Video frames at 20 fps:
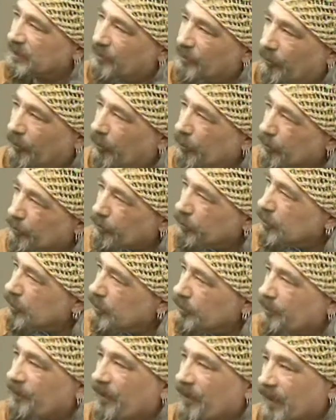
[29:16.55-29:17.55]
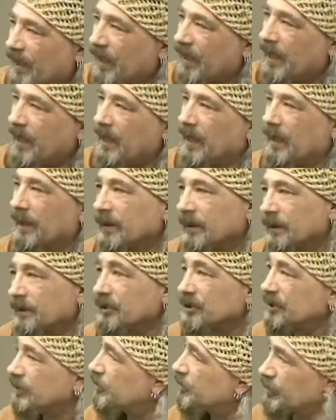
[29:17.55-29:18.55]
girl group thing and
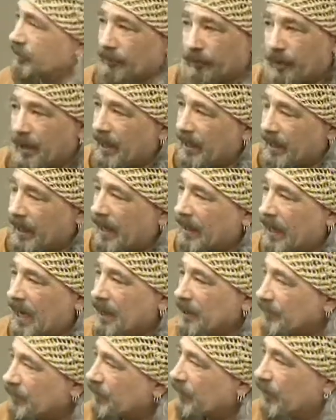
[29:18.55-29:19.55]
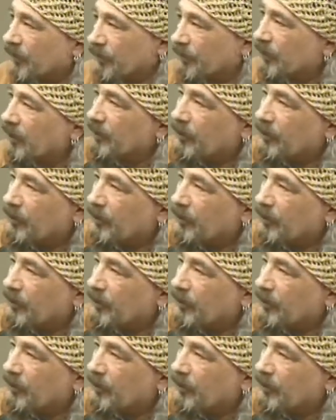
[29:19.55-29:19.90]
she was great and i used to go see her